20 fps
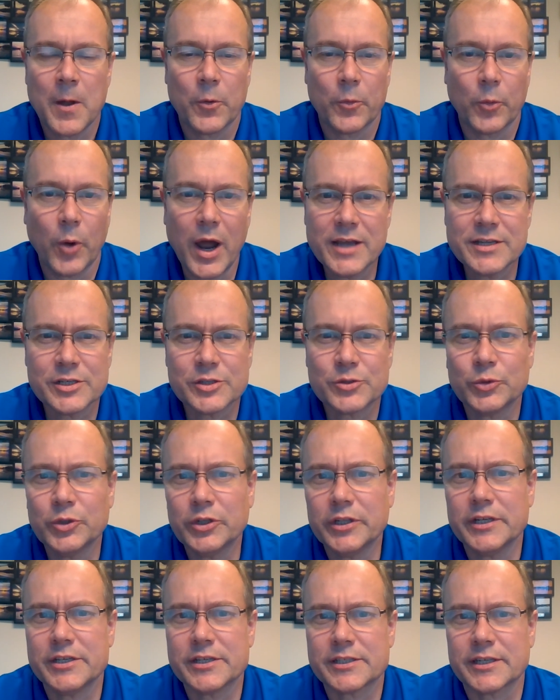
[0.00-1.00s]
Rise is
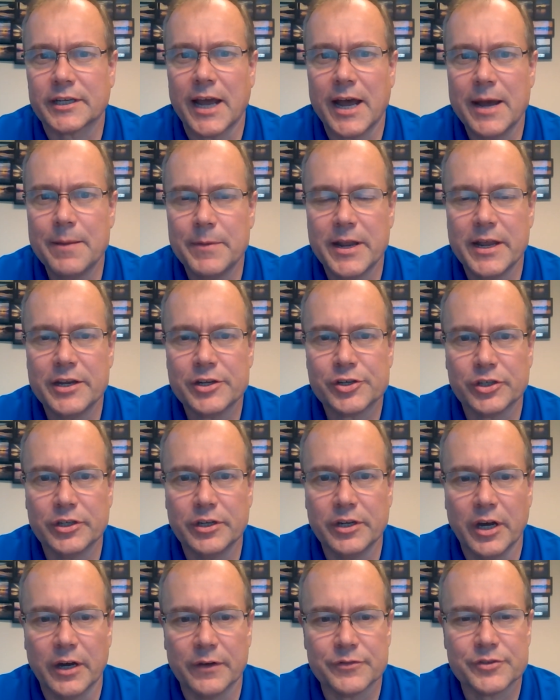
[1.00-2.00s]
really just a
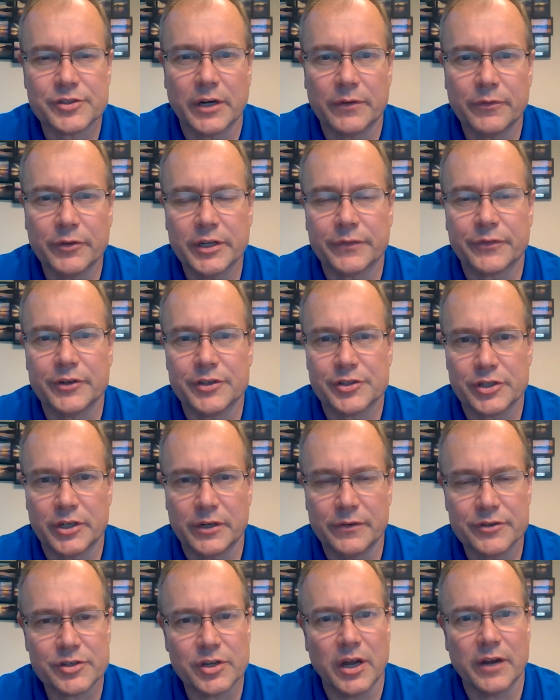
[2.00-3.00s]
combination of several different
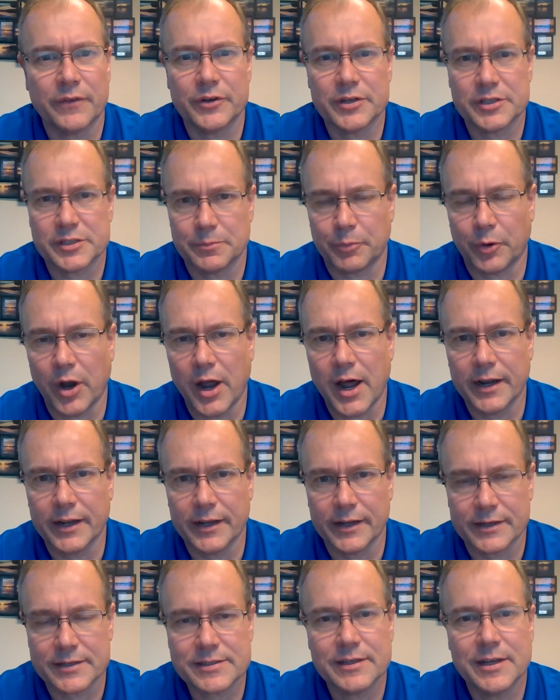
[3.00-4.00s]
service offerings and
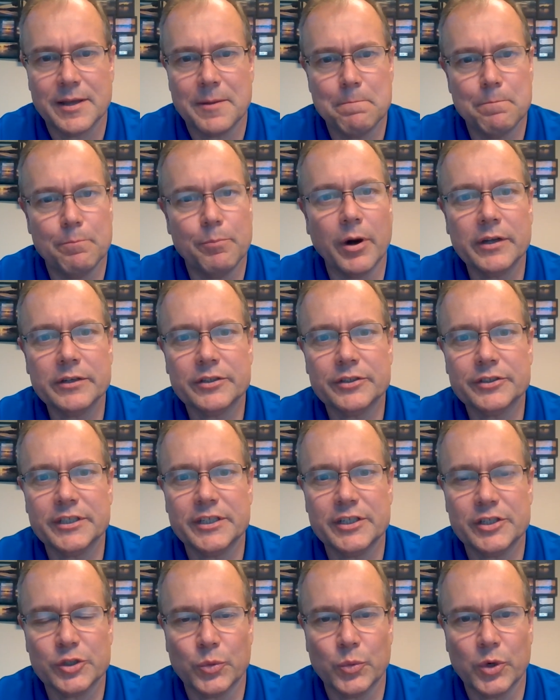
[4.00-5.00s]
products bundled
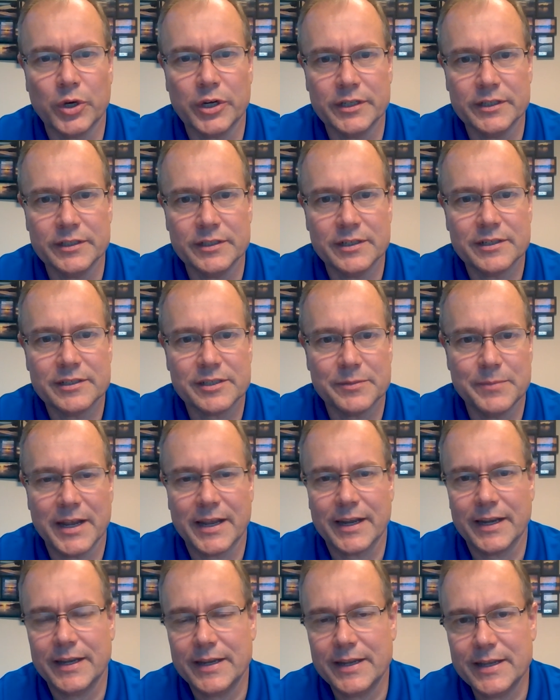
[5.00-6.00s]
into one to
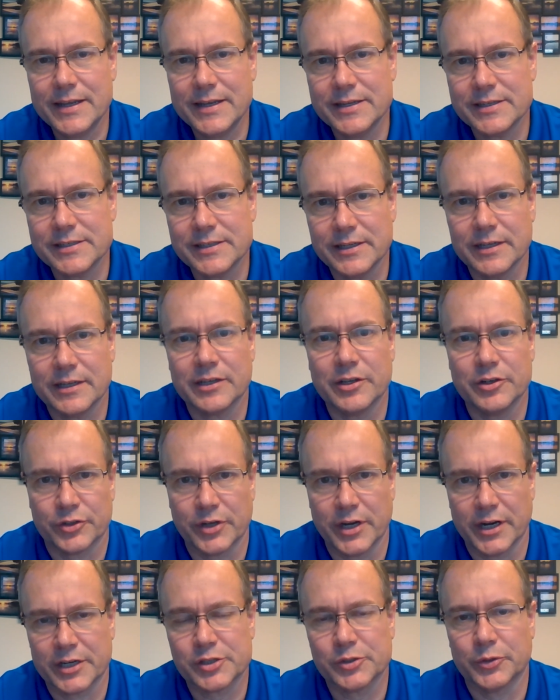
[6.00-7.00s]
make it an easy
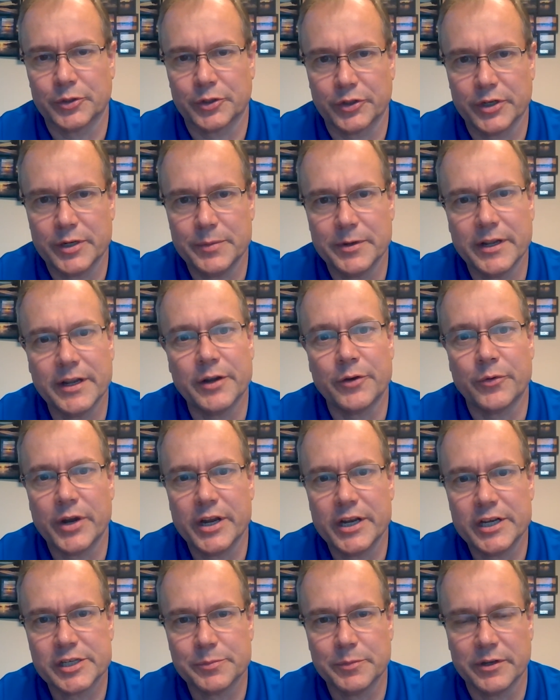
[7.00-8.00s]
contractual agreement and
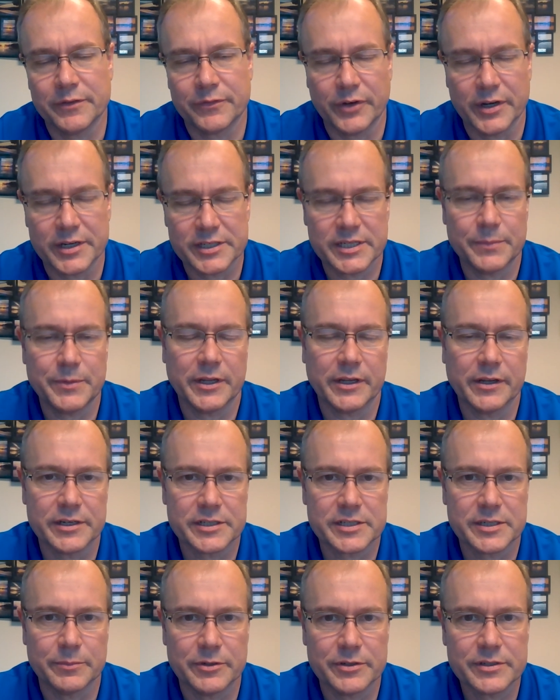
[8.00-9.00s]
arrangement for SAP
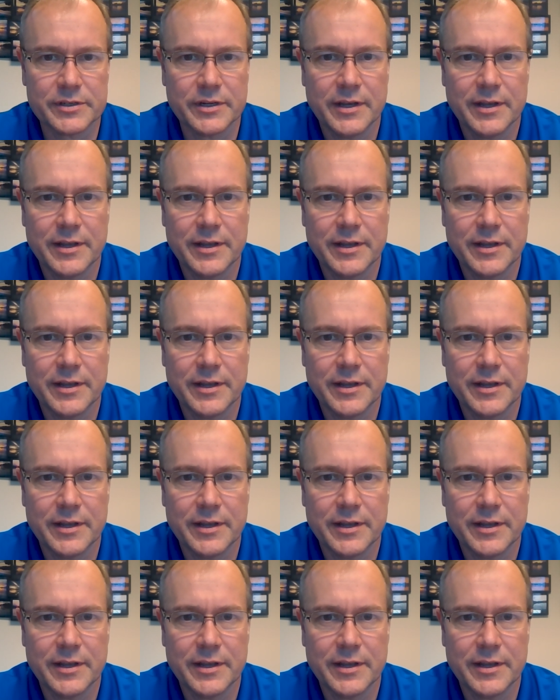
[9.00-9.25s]
customers.